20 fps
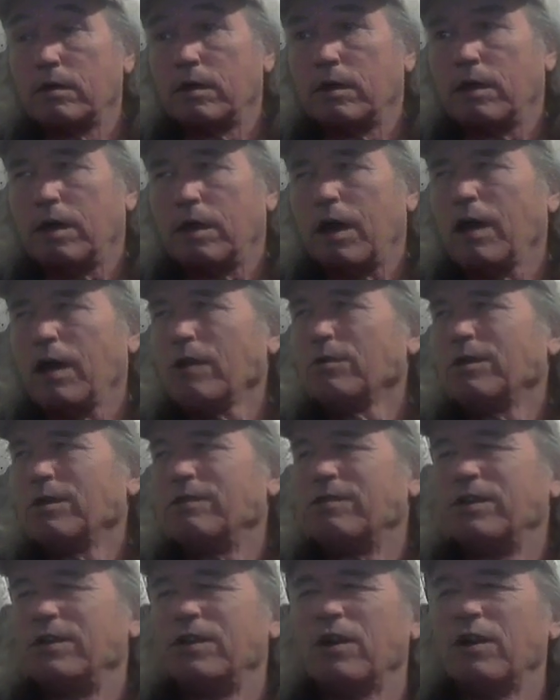I don't
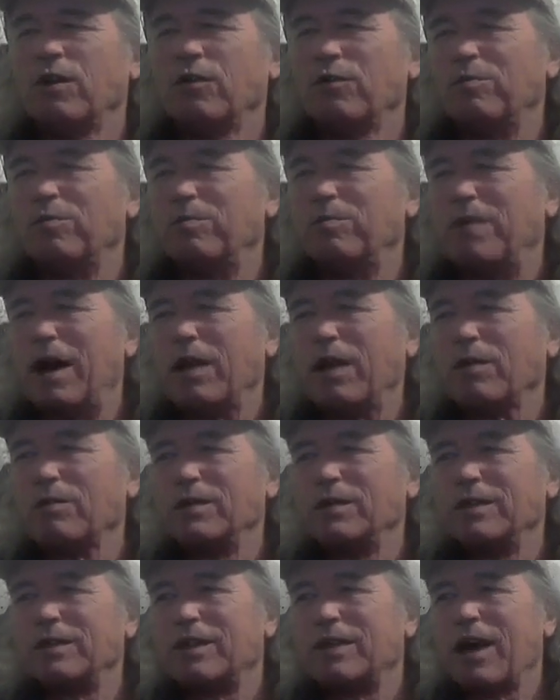even know if
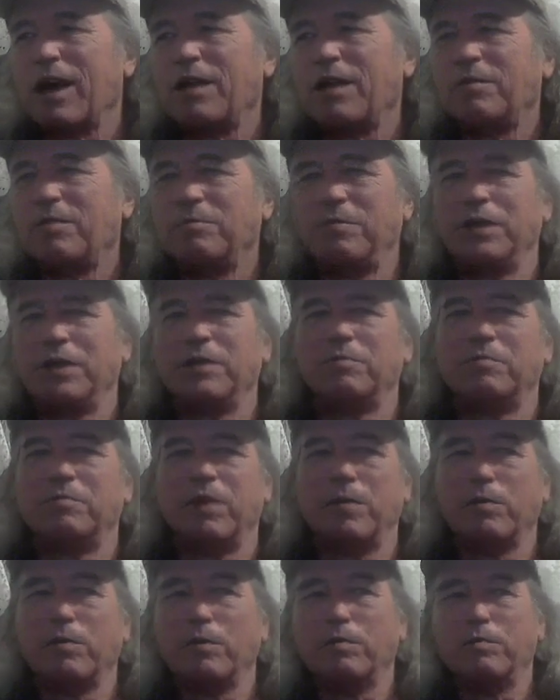Mallory's got big
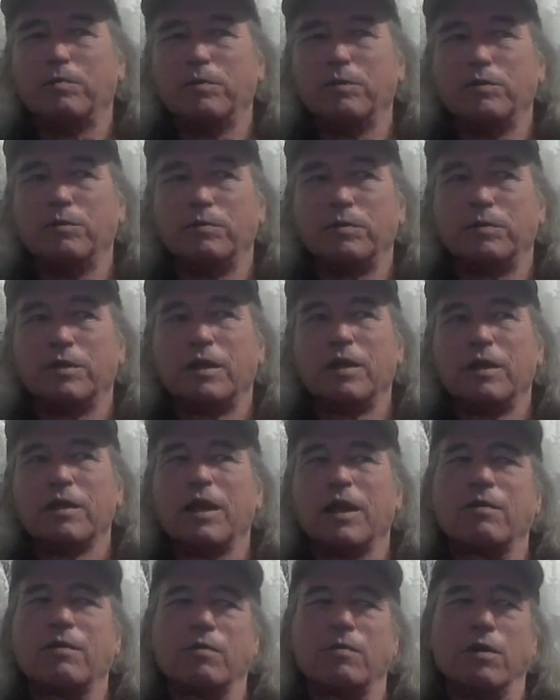bubble boobs.
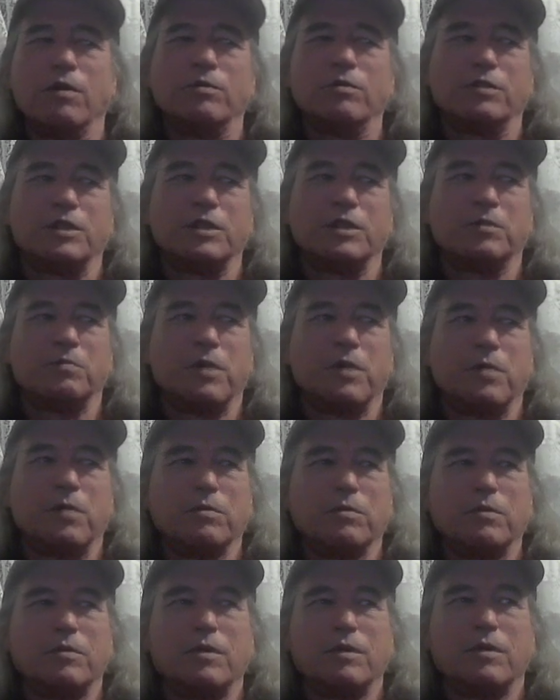Like Rosie's bubble.
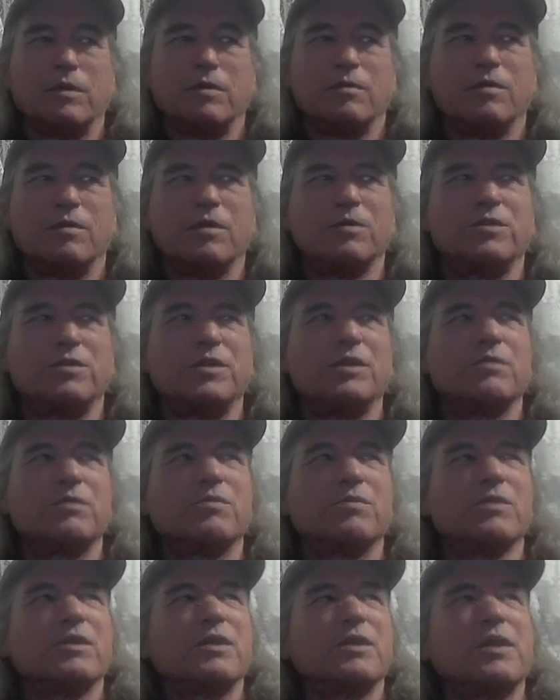Rosie's
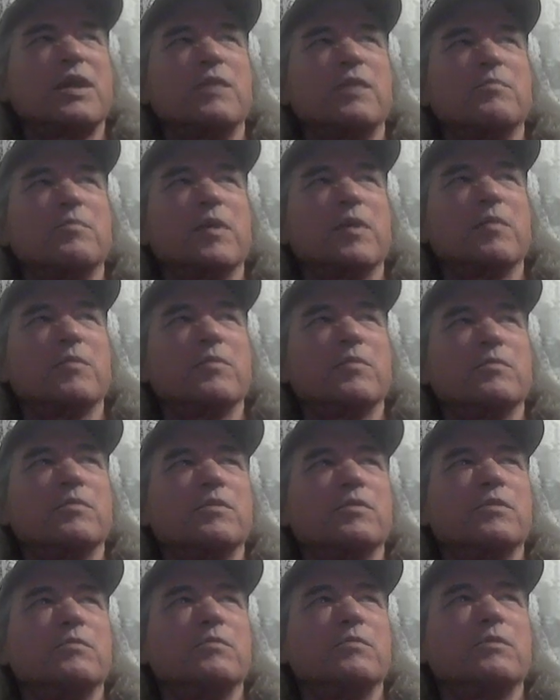really ain't bubble
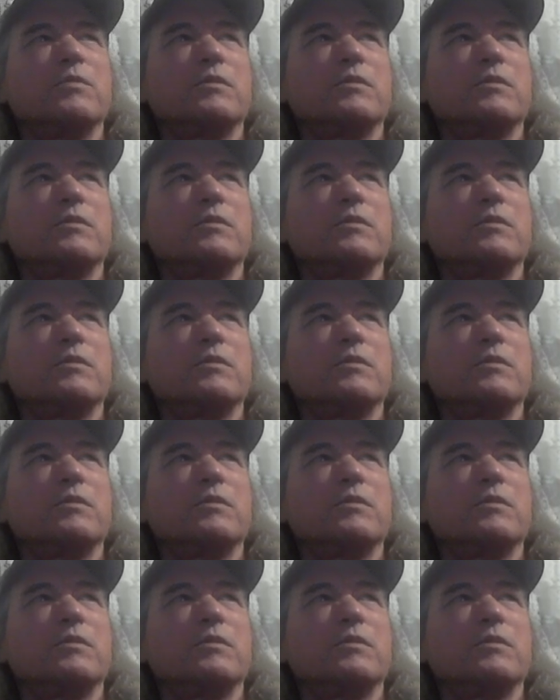boobs.